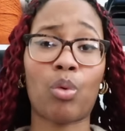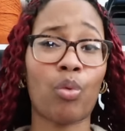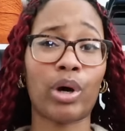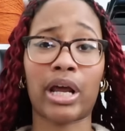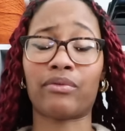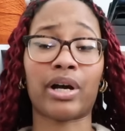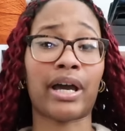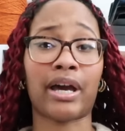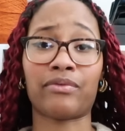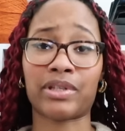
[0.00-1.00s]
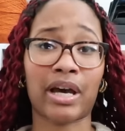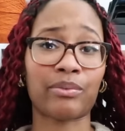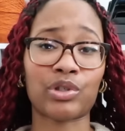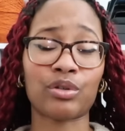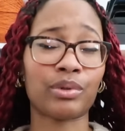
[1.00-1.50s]
whenever I have
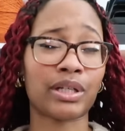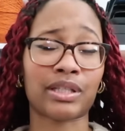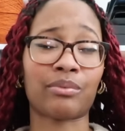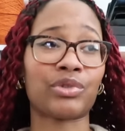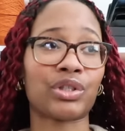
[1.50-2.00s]
time to, because I'm